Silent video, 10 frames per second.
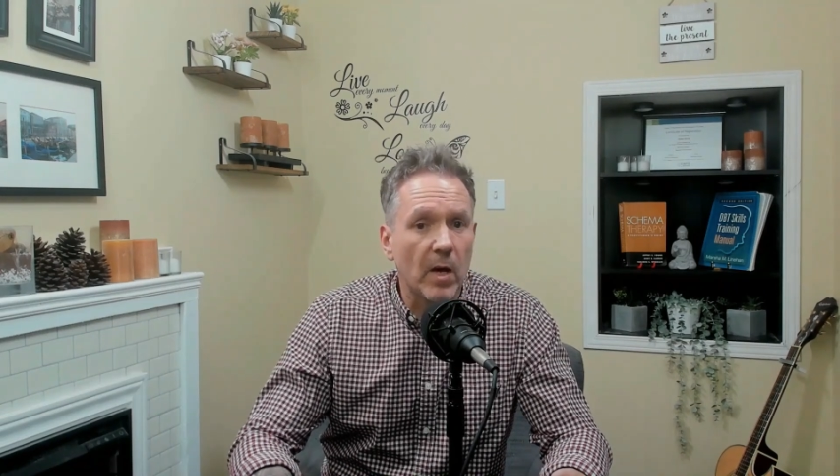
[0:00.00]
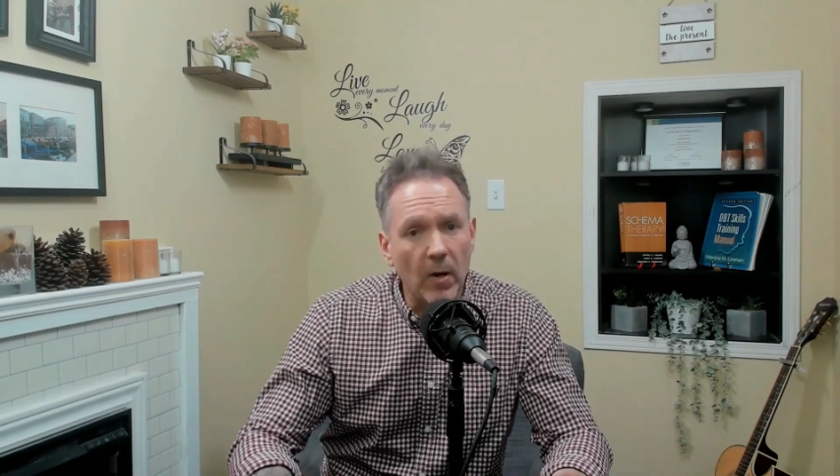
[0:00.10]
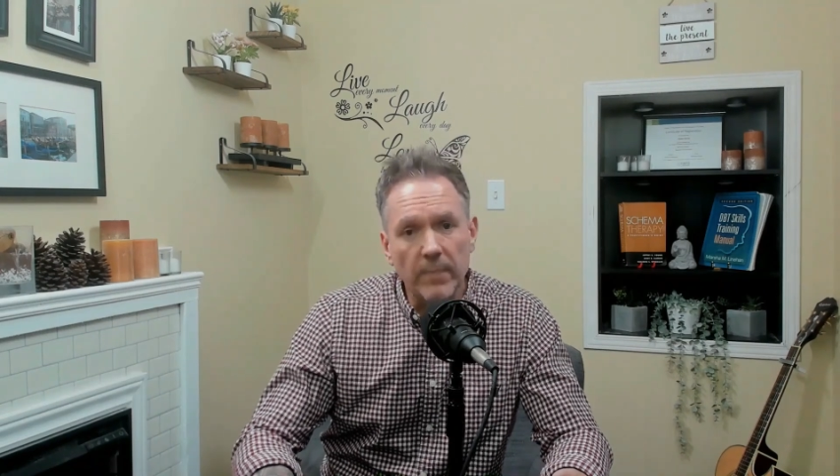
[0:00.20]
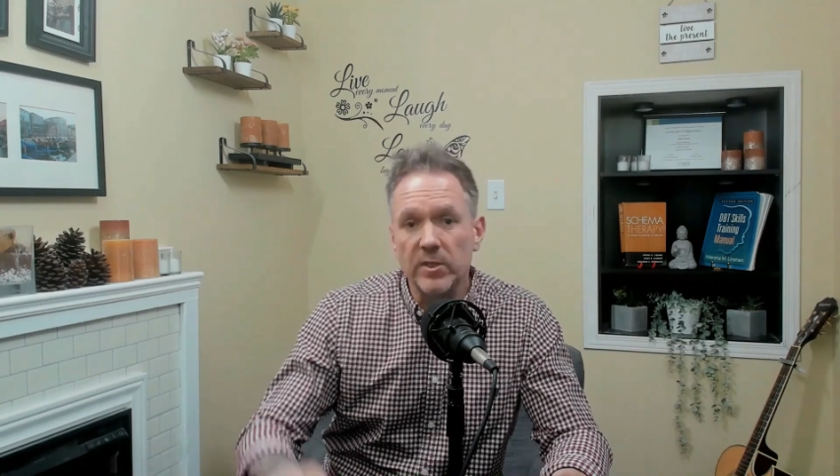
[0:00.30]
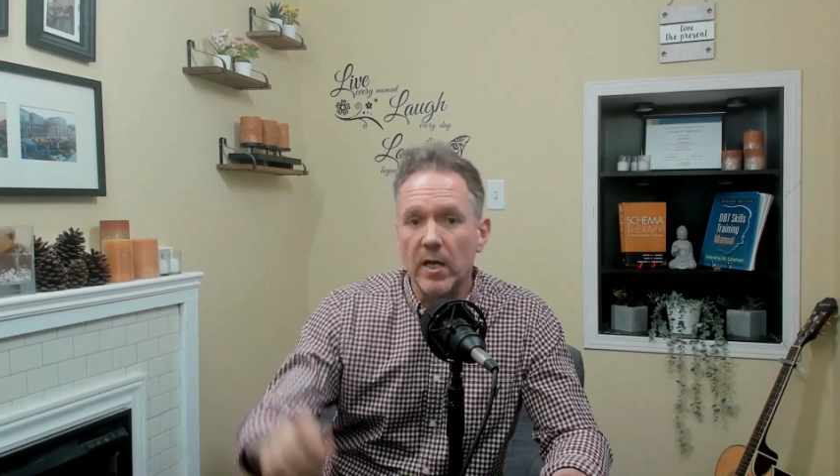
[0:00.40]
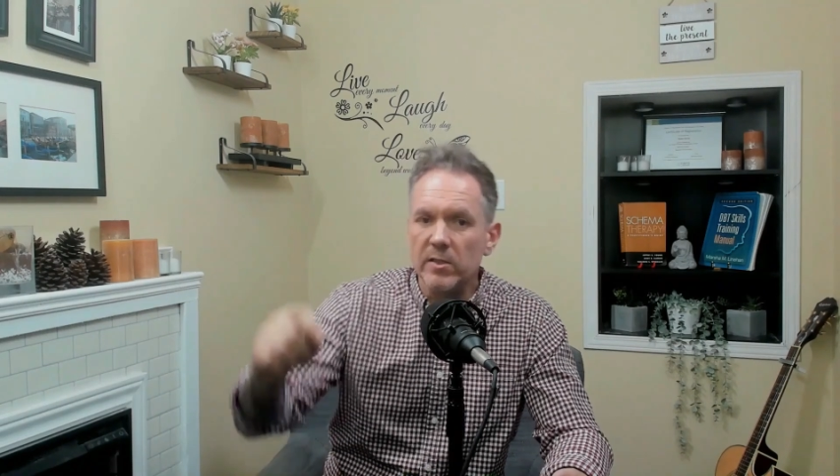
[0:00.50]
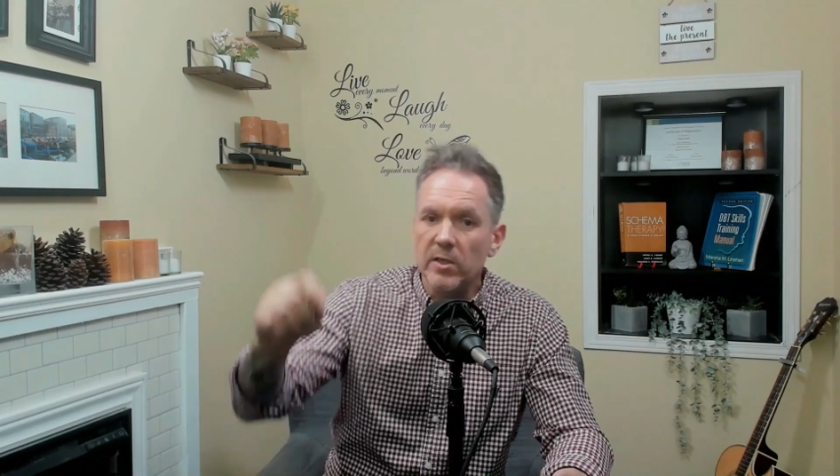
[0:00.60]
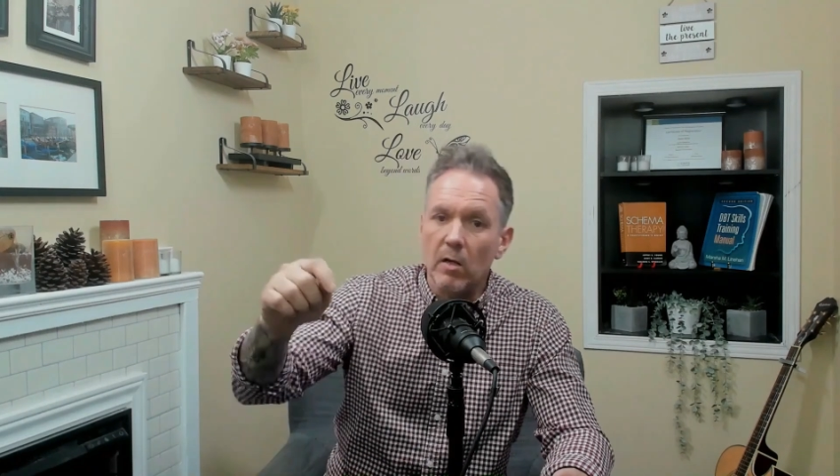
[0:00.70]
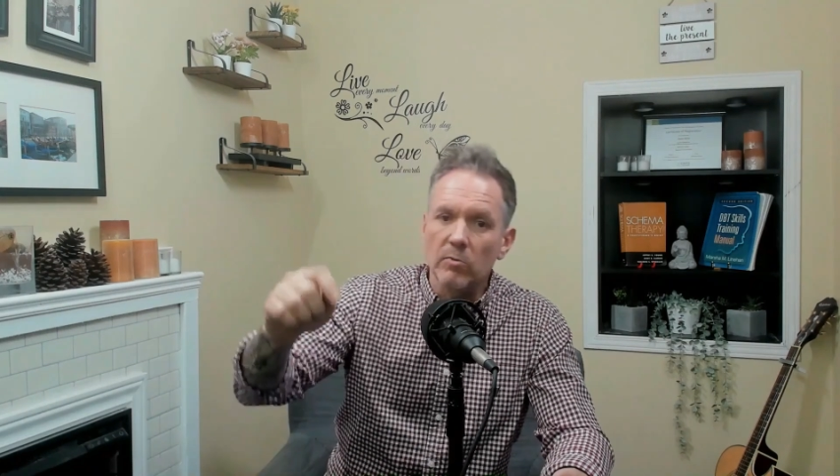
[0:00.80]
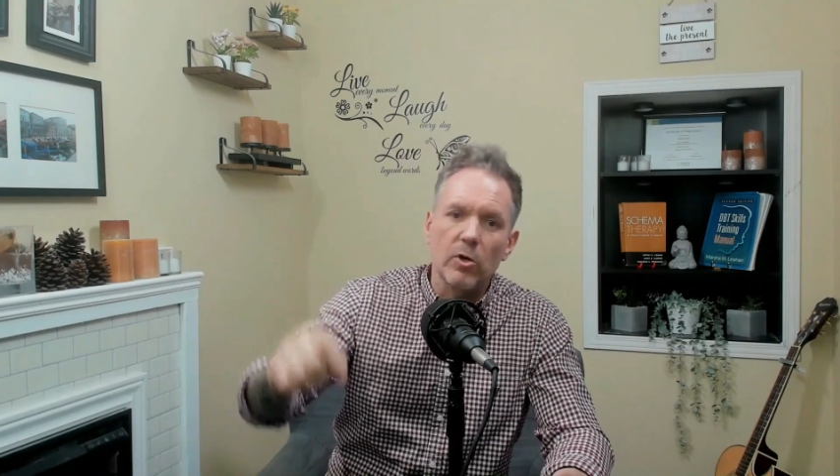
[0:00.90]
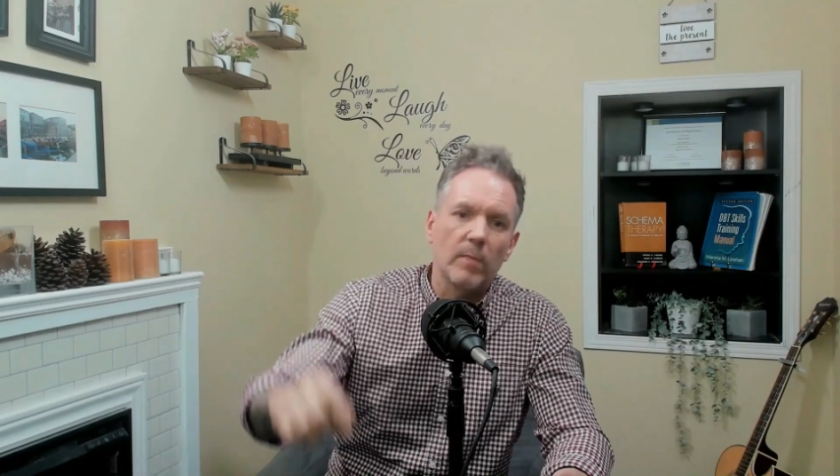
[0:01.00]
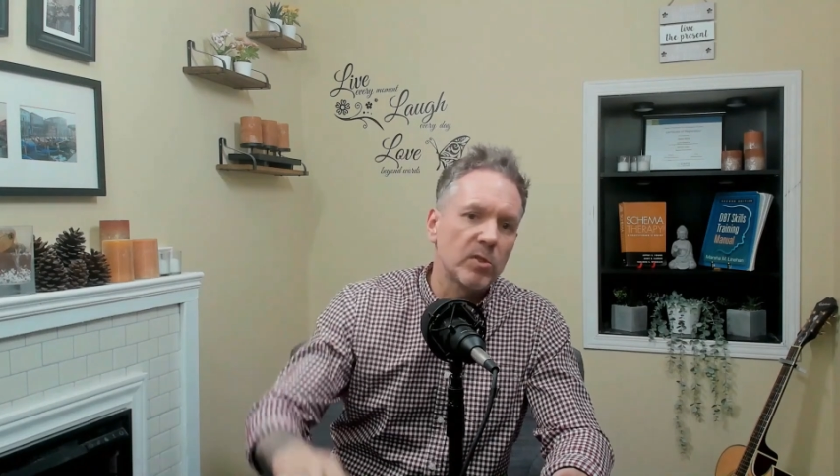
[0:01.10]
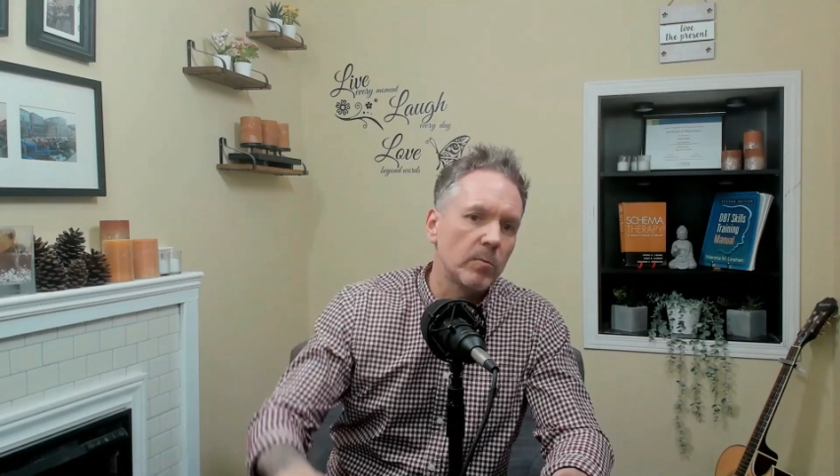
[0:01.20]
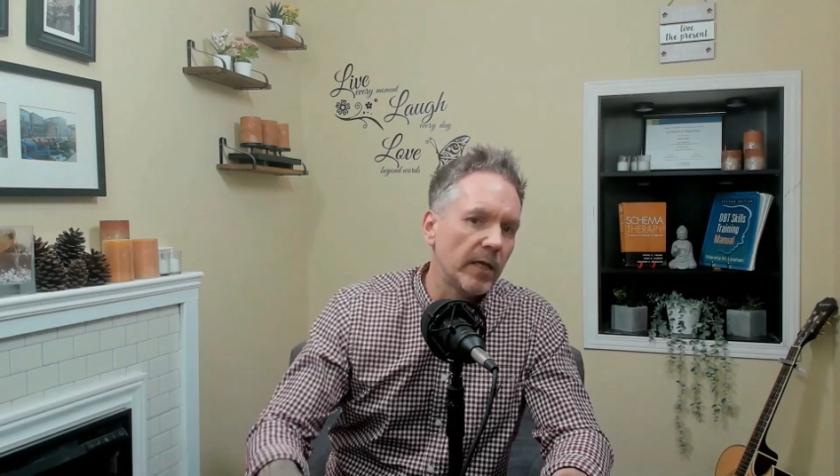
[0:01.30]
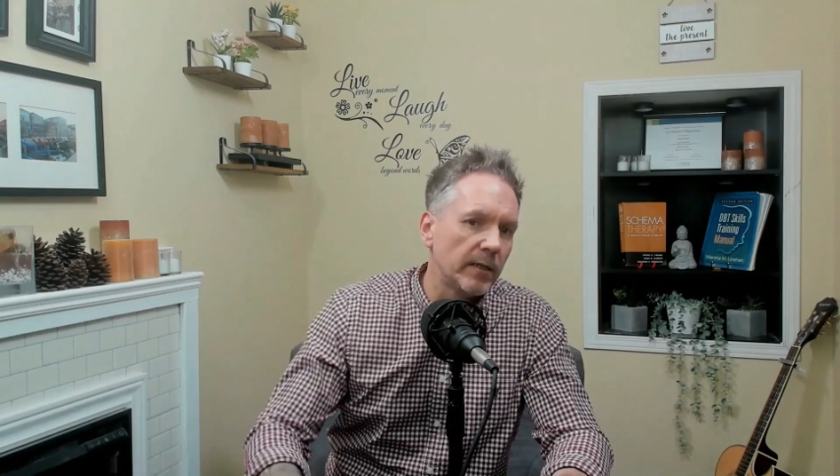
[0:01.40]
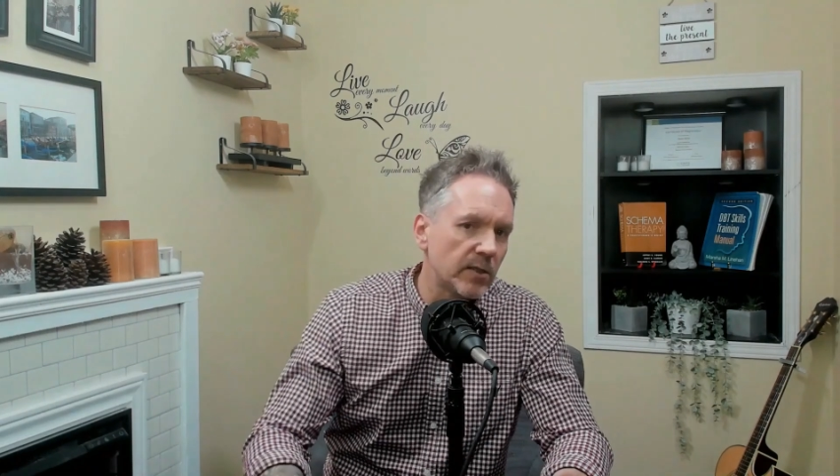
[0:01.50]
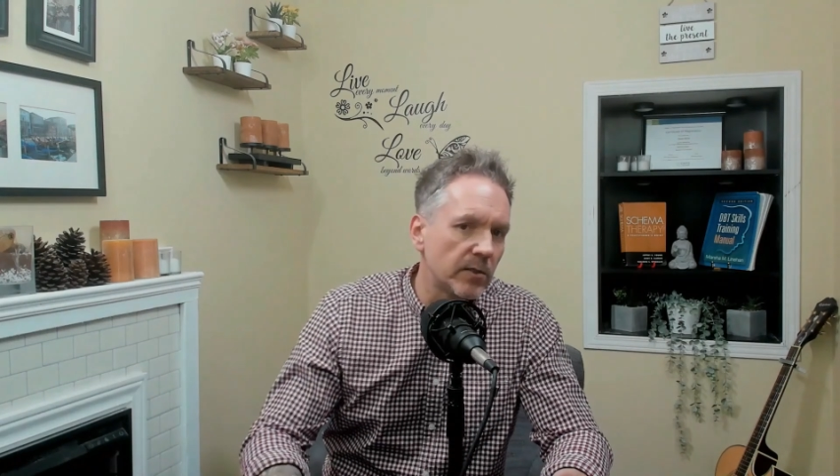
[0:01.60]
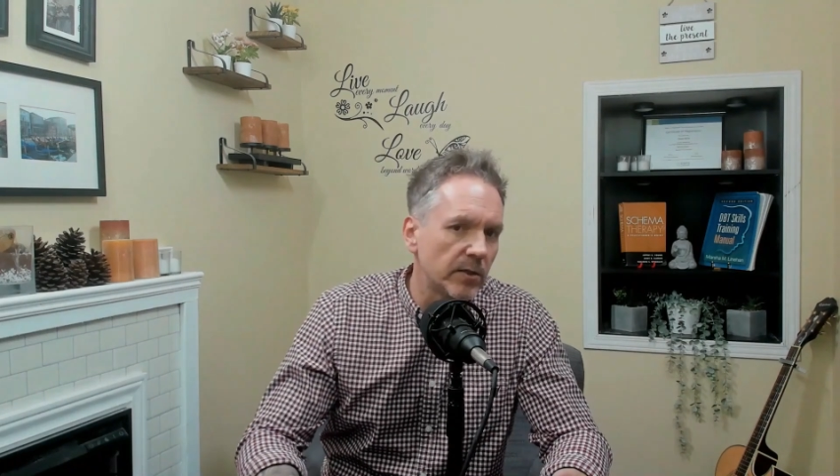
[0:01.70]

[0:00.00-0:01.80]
website, I'll drop some links in the